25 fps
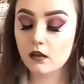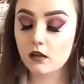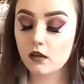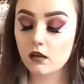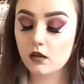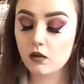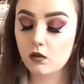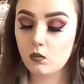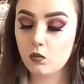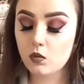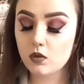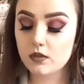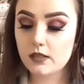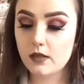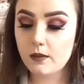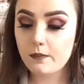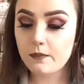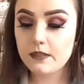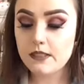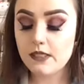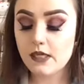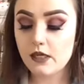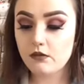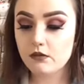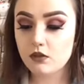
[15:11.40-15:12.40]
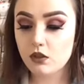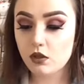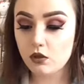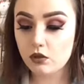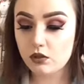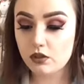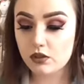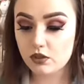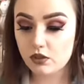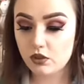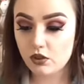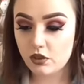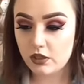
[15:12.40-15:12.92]
what's happened here is
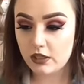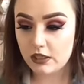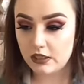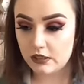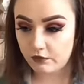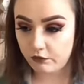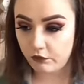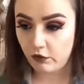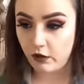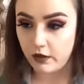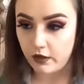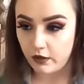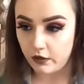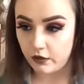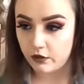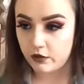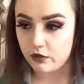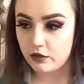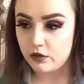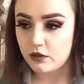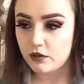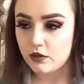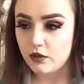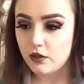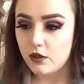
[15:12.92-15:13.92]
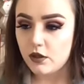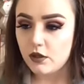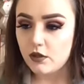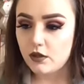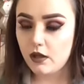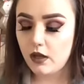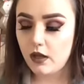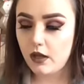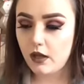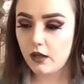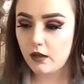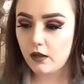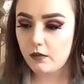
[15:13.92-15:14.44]
Utterson is frightened
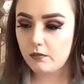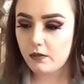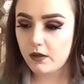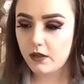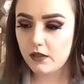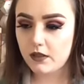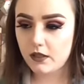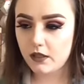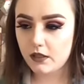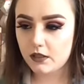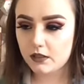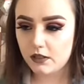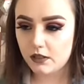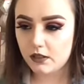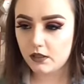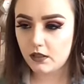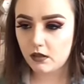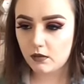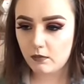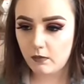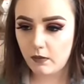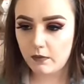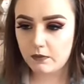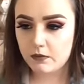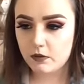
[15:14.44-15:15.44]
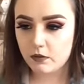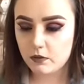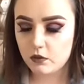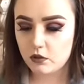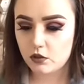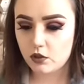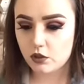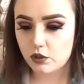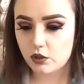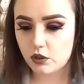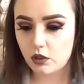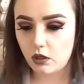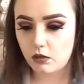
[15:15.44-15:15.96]
by the idea that there might be something
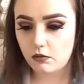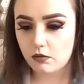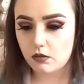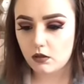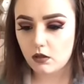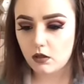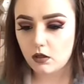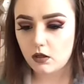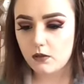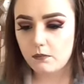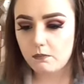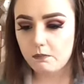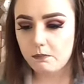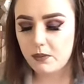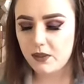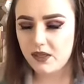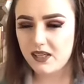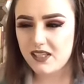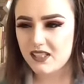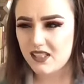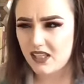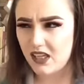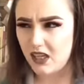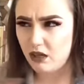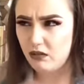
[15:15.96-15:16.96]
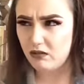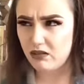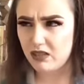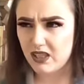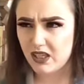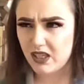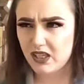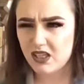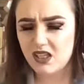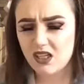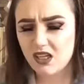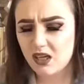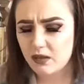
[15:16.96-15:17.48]
dodgy going on, but he's
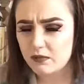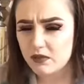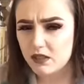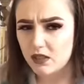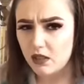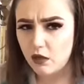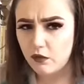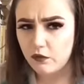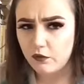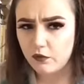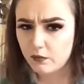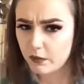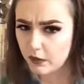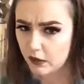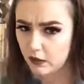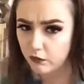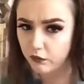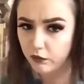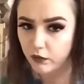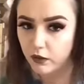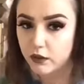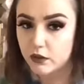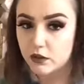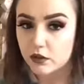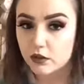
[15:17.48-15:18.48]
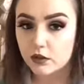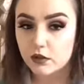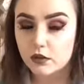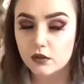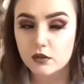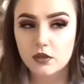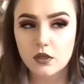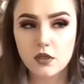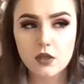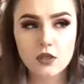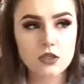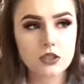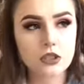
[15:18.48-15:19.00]
irritated at himself for being frightened.
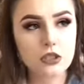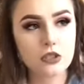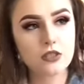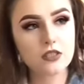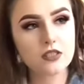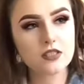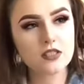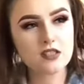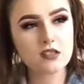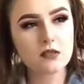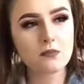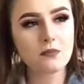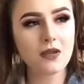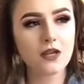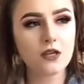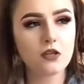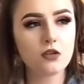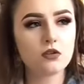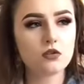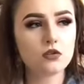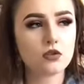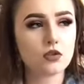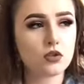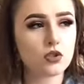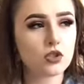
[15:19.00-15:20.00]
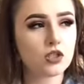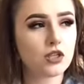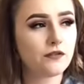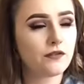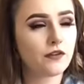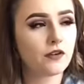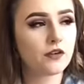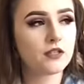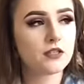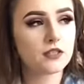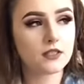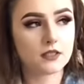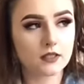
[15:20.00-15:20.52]
So this is a man who's usually
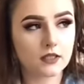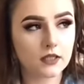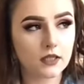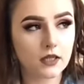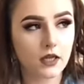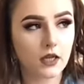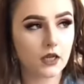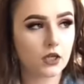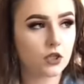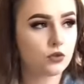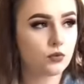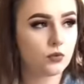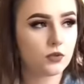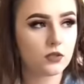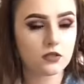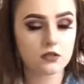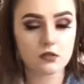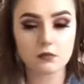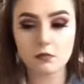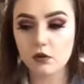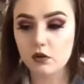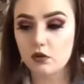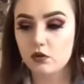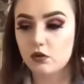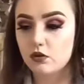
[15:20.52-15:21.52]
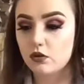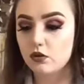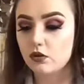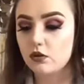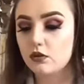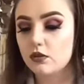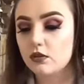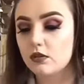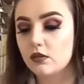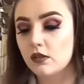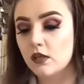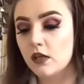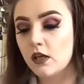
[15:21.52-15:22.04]
very disengaged with his
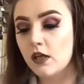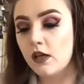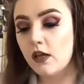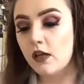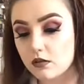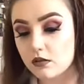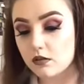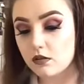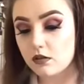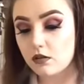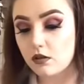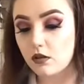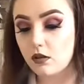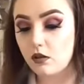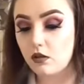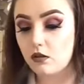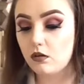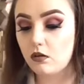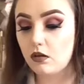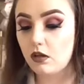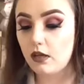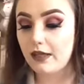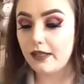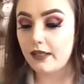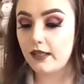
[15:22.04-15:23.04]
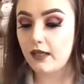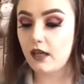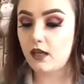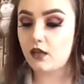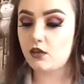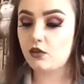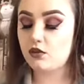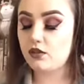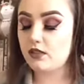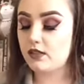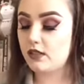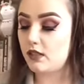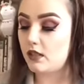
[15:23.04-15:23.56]
emotions. So again,
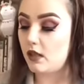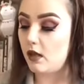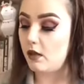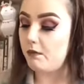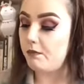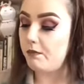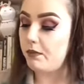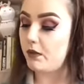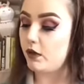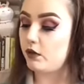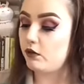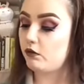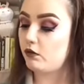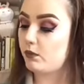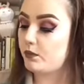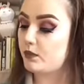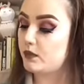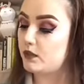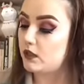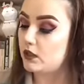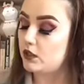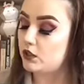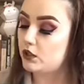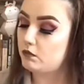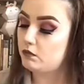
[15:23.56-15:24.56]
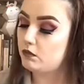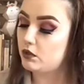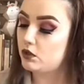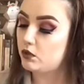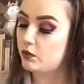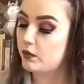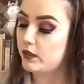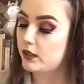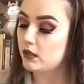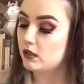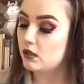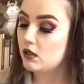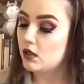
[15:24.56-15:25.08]
you see that binary opposition
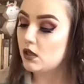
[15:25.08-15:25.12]
between